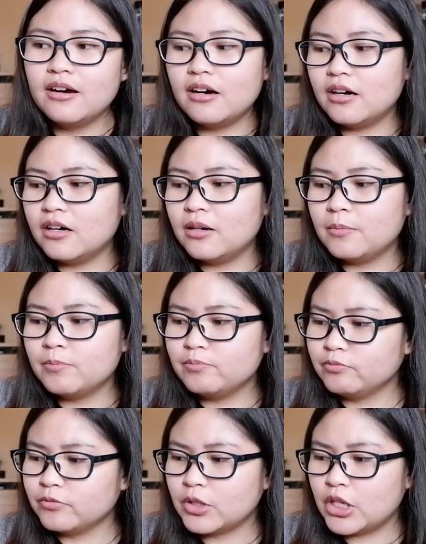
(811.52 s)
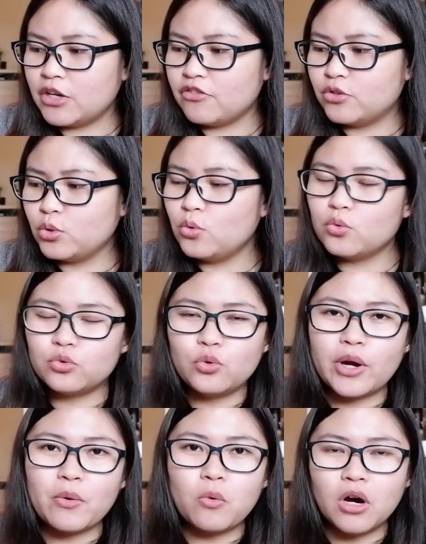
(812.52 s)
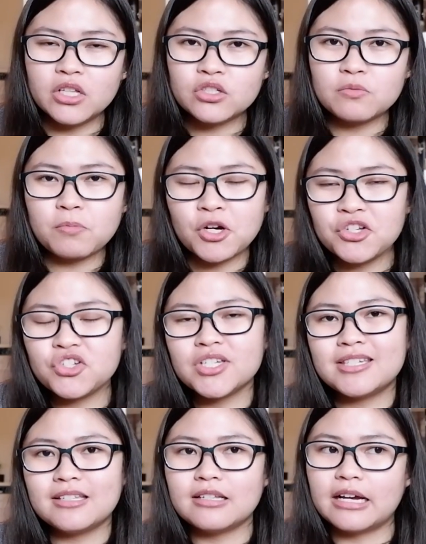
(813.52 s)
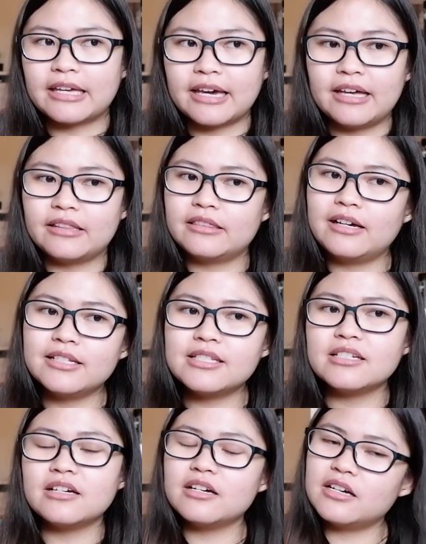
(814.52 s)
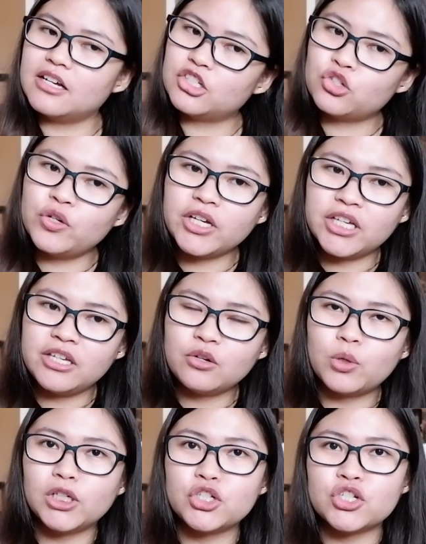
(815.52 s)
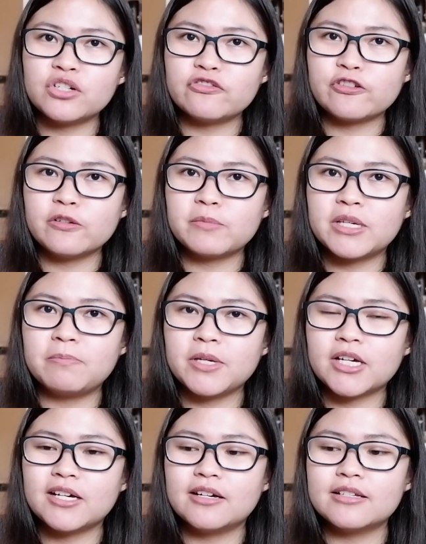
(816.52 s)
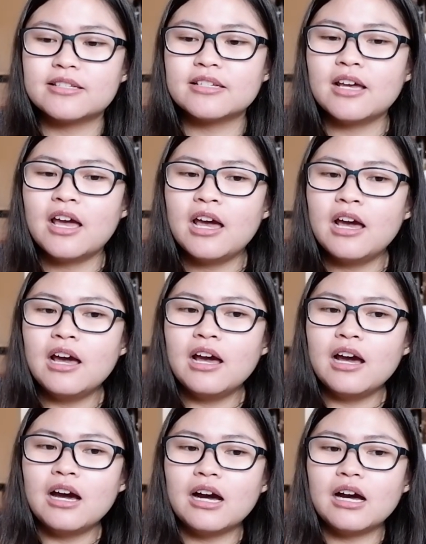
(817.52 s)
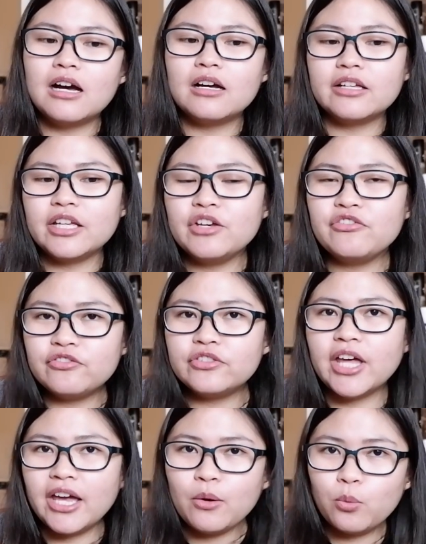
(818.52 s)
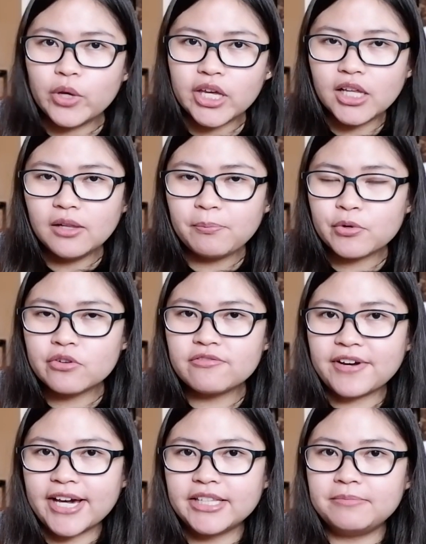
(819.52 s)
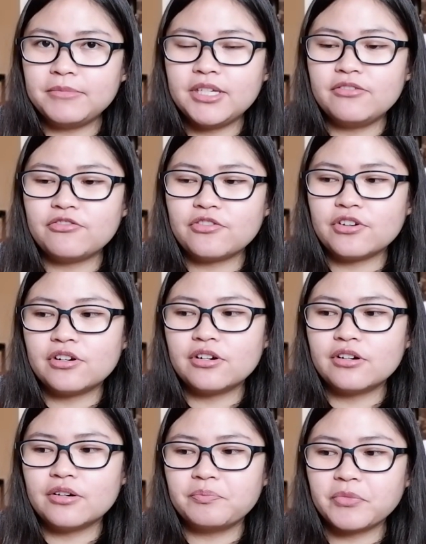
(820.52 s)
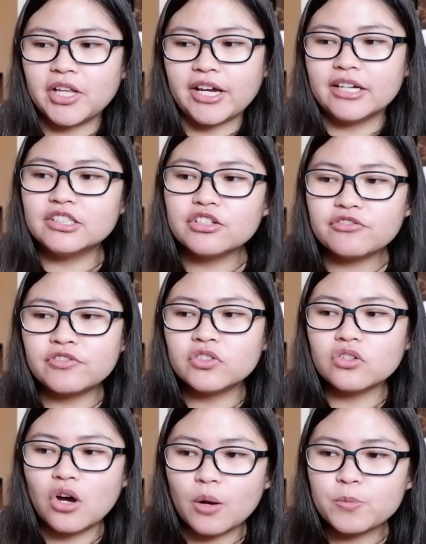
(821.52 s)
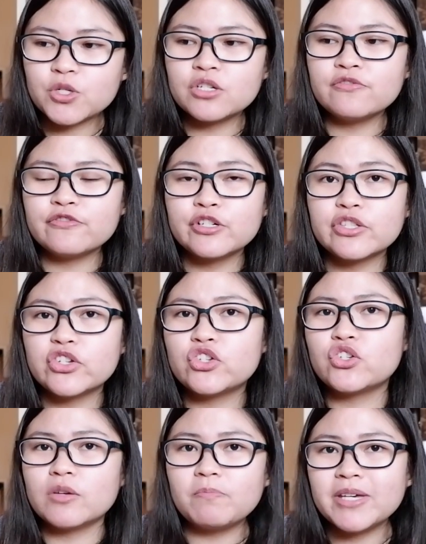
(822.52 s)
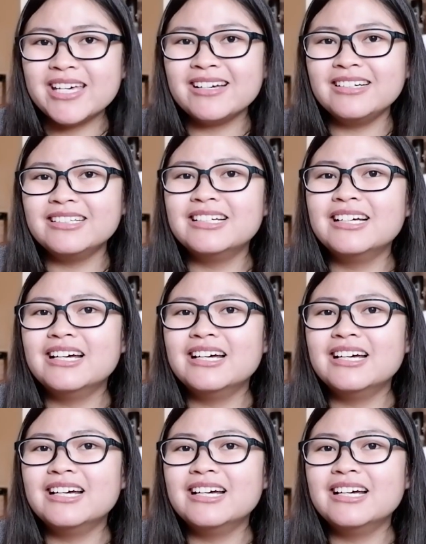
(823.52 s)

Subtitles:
If do I want to purchase it again? That's a tricky question for me, because if they will provide me for like a different option for the shipping,